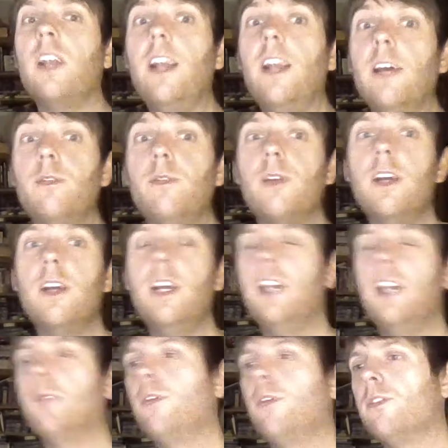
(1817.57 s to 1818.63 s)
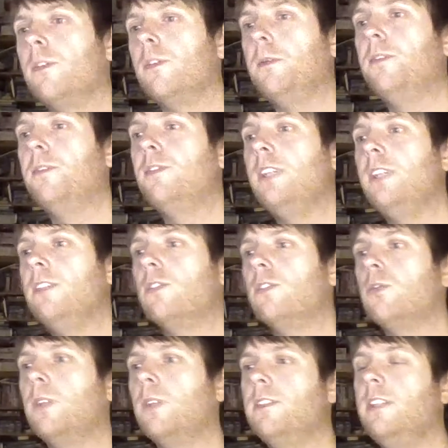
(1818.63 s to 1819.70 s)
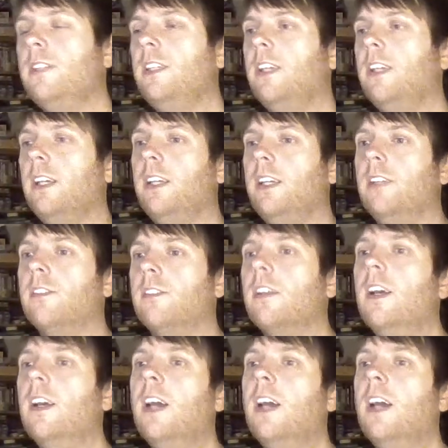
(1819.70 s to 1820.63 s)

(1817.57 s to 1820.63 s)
live in approximately 15 to 20 years.